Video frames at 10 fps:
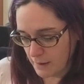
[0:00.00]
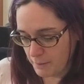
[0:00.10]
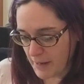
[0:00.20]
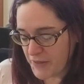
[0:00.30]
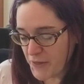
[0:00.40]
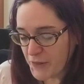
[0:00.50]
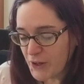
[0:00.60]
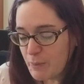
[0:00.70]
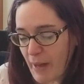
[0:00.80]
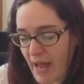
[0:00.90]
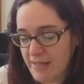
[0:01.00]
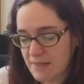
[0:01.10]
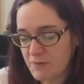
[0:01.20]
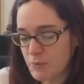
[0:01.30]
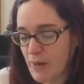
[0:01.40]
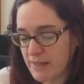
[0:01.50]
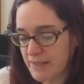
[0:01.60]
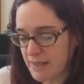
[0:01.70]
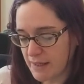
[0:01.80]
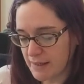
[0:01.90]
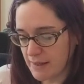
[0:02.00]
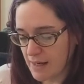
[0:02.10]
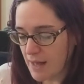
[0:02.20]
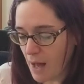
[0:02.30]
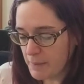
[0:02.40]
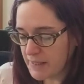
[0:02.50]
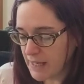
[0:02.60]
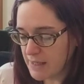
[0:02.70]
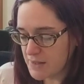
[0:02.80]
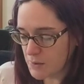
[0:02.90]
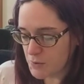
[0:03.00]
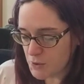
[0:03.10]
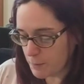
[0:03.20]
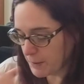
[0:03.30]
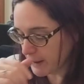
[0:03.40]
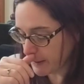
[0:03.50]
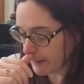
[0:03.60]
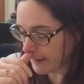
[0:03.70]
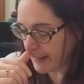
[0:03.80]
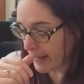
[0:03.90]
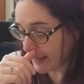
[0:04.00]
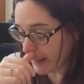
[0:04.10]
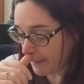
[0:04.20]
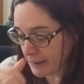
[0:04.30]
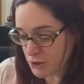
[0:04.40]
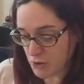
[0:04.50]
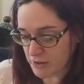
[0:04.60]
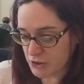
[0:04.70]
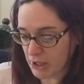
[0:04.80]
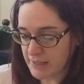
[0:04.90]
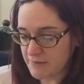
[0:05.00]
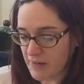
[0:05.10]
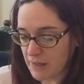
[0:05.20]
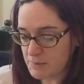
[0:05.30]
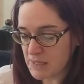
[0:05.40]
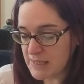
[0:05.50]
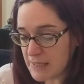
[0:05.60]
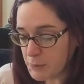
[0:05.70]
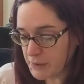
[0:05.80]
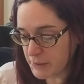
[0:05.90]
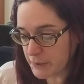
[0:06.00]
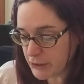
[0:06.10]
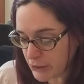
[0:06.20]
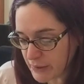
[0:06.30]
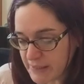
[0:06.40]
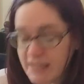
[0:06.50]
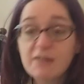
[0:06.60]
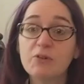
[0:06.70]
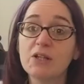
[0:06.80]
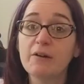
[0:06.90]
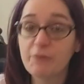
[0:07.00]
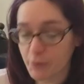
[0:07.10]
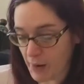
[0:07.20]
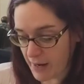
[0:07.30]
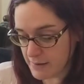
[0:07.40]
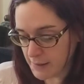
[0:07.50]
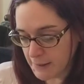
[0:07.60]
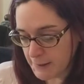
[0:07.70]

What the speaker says: By the third pass of the Red Star, a complicated social, political, and economic structure had developed to deal with the recurrent evil of thread.